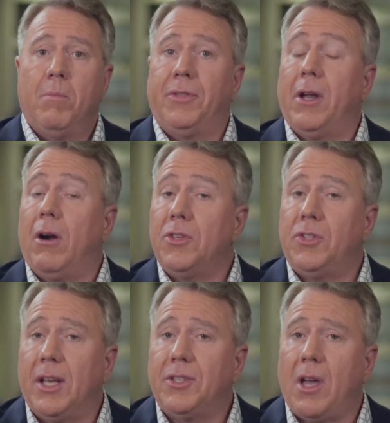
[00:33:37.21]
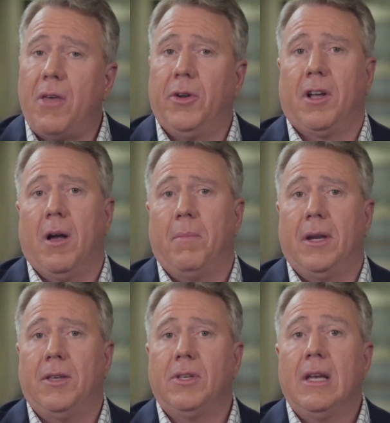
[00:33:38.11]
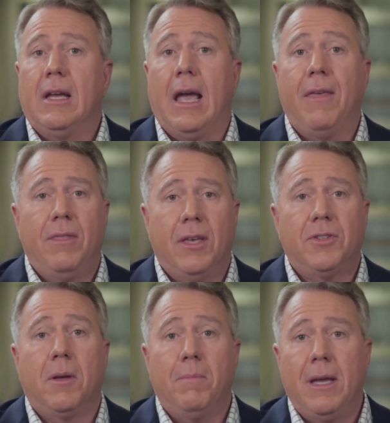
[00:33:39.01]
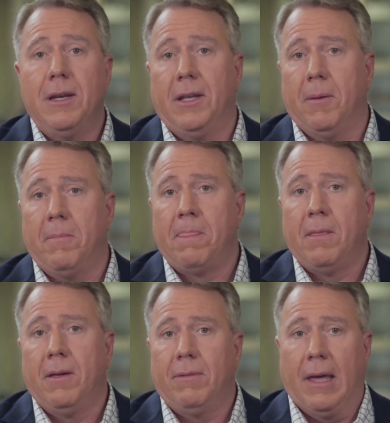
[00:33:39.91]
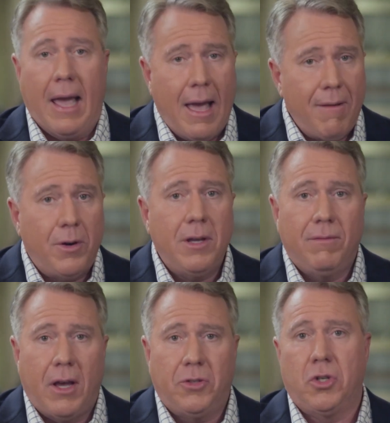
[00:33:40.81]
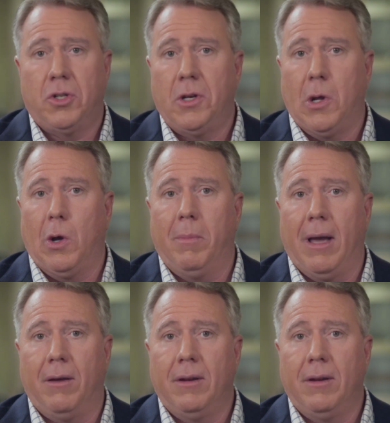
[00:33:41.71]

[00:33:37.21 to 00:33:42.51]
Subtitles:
But there are 6 other companies in this compendium that every investor should know about